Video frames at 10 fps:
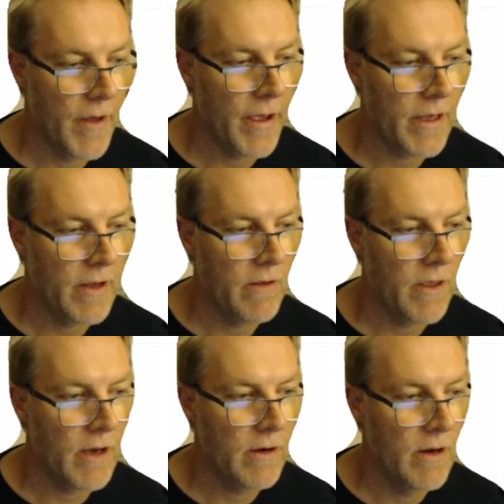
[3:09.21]
can
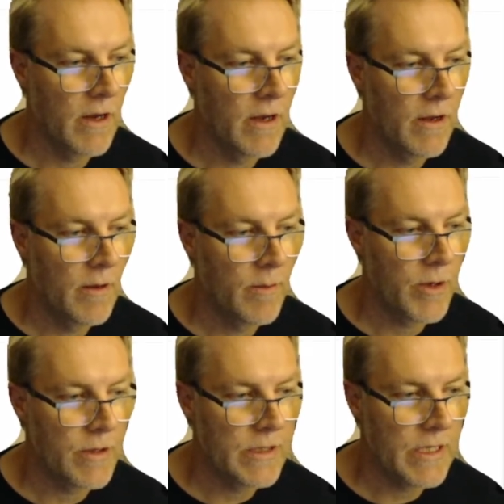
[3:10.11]
then
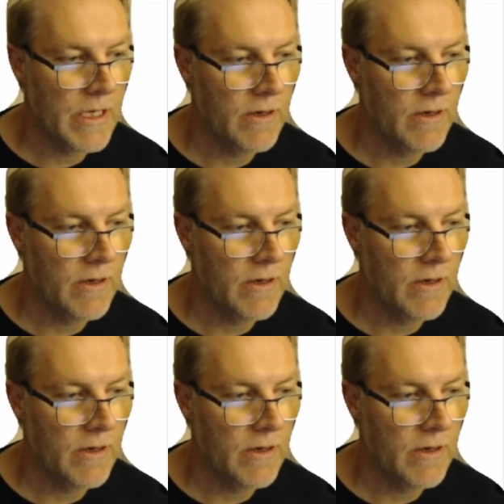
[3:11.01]
proceed.